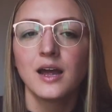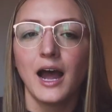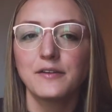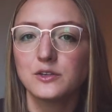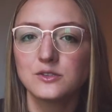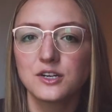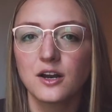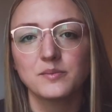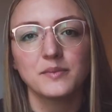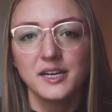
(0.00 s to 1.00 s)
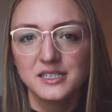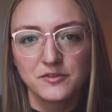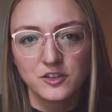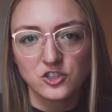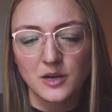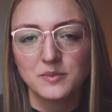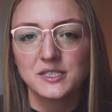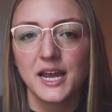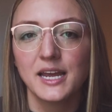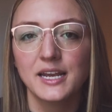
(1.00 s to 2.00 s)
I've used it on many different trips,
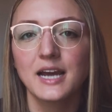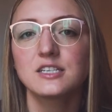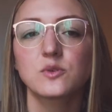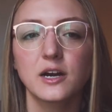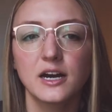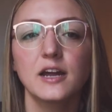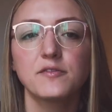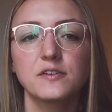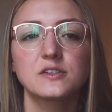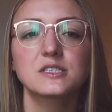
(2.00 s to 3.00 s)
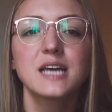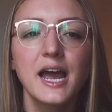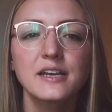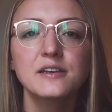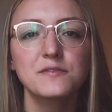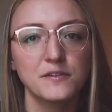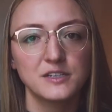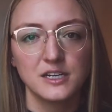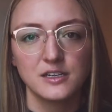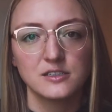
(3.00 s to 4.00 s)
and I swear it feels 10 to
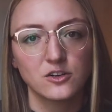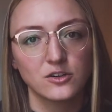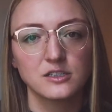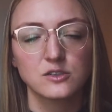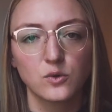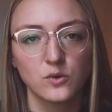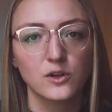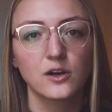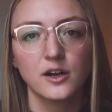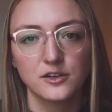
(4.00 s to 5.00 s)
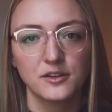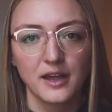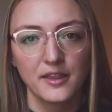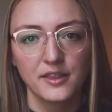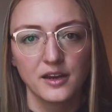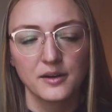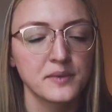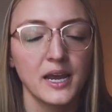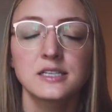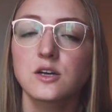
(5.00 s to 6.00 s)
15 degrees cooler under that thing.
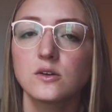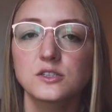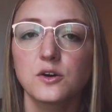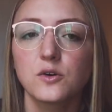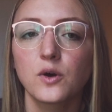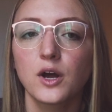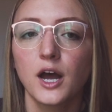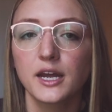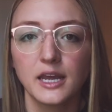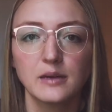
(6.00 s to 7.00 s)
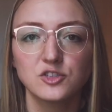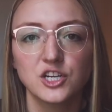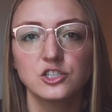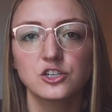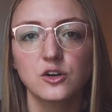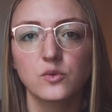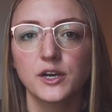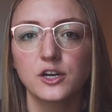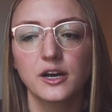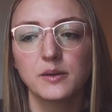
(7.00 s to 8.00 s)
It's also a game changer
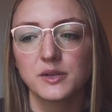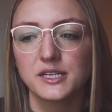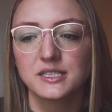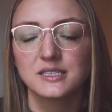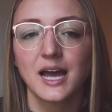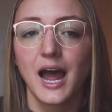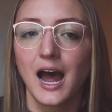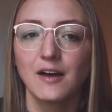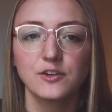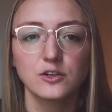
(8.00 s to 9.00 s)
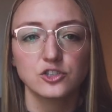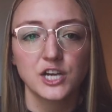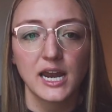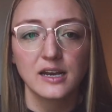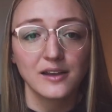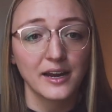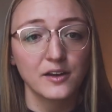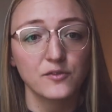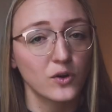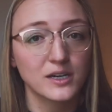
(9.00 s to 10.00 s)
when you're in places that have no shade,
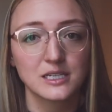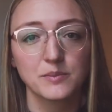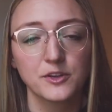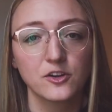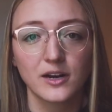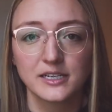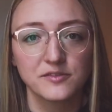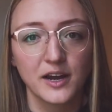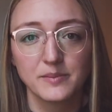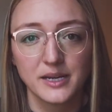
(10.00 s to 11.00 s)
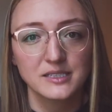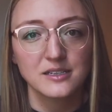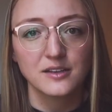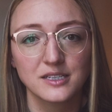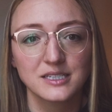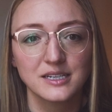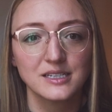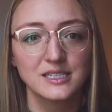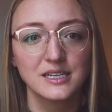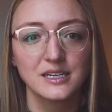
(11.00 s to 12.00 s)
like for example, the Great Divide Basin
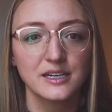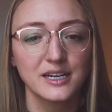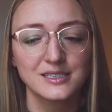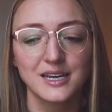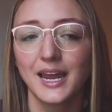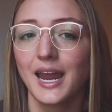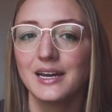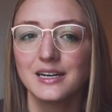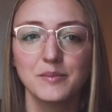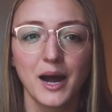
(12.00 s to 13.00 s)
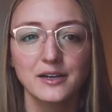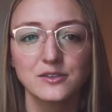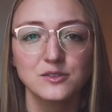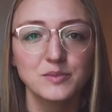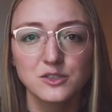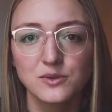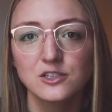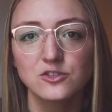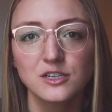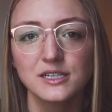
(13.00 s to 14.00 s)
CDT, it's like 80 miles between
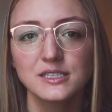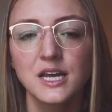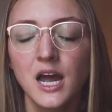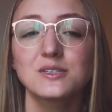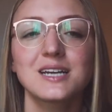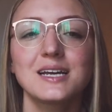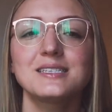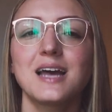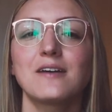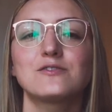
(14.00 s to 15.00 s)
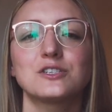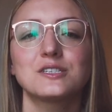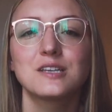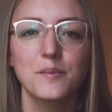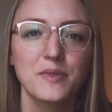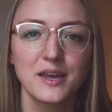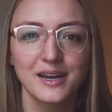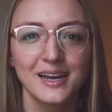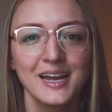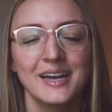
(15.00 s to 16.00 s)
trees. So it's nice to have just
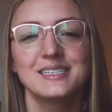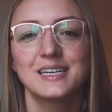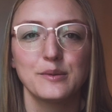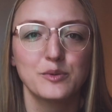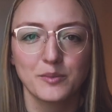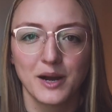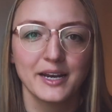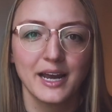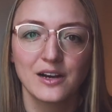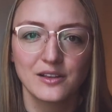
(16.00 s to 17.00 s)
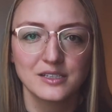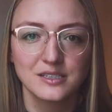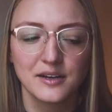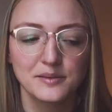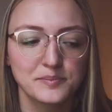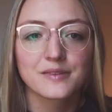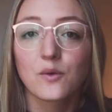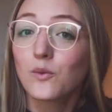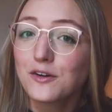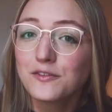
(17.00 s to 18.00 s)
something to keep your body out of the sun.
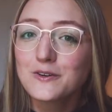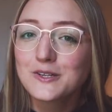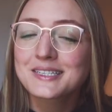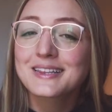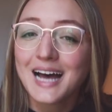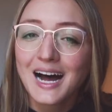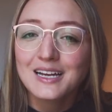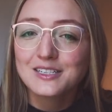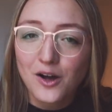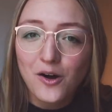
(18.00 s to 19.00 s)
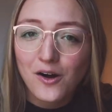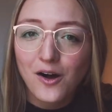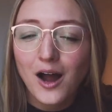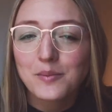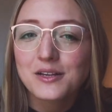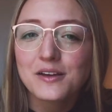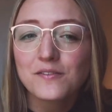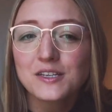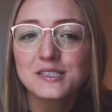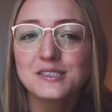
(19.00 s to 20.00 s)
Well folks, that is all. I believe
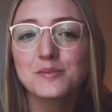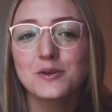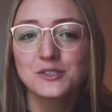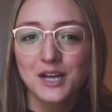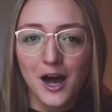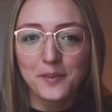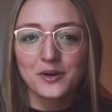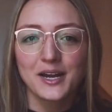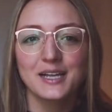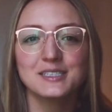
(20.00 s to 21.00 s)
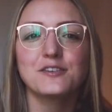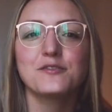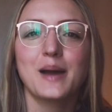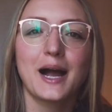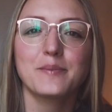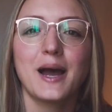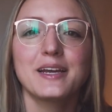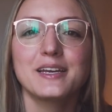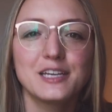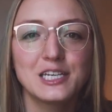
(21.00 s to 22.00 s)
this is the most comprehensive
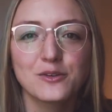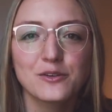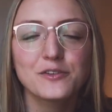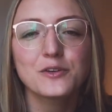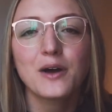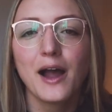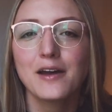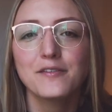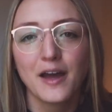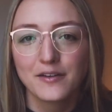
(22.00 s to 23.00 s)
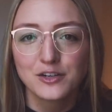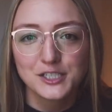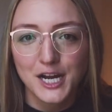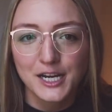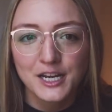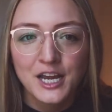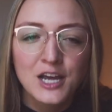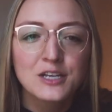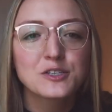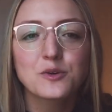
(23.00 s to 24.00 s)
backpacking gear review I have ever done.
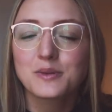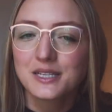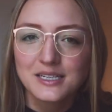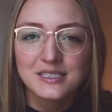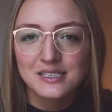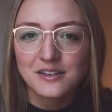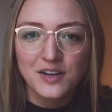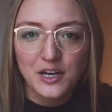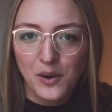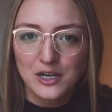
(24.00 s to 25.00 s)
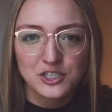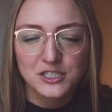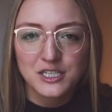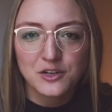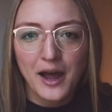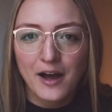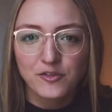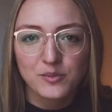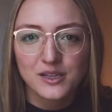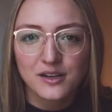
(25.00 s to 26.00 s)
So please leave any questions that you have
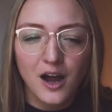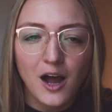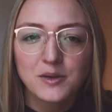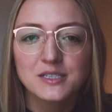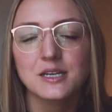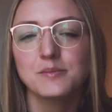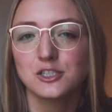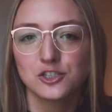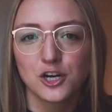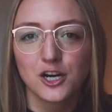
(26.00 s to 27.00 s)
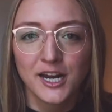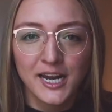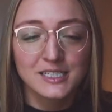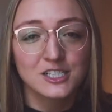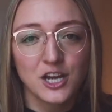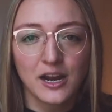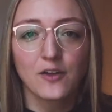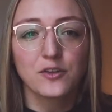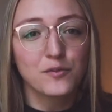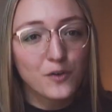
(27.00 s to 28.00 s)
for me in the comments and be sure to check
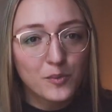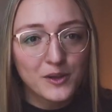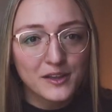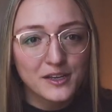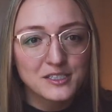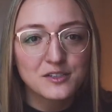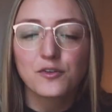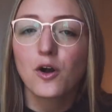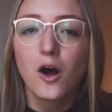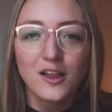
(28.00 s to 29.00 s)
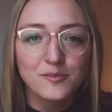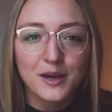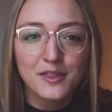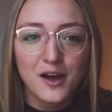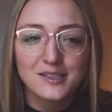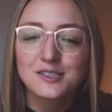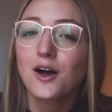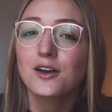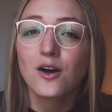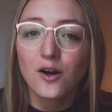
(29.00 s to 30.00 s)
out the full playlist for all of my thoughts
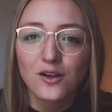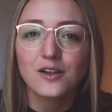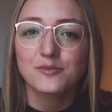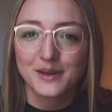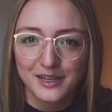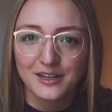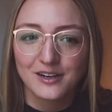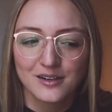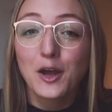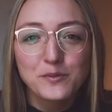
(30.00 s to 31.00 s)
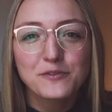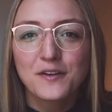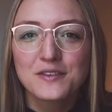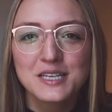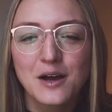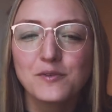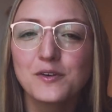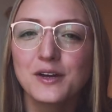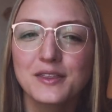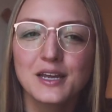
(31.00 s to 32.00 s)
on all of my gear. I hope you found this
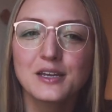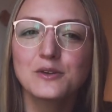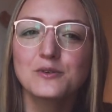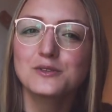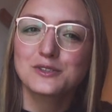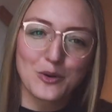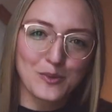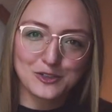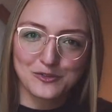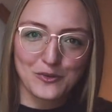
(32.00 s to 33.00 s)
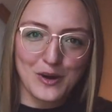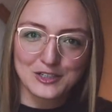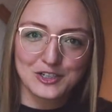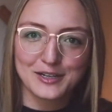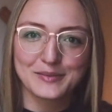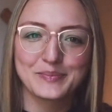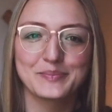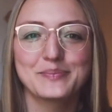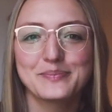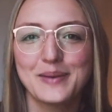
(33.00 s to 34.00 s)
helpful and thank you so much for watching.
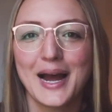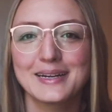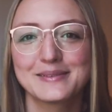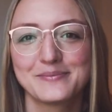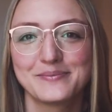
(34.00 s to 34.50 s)
Bye.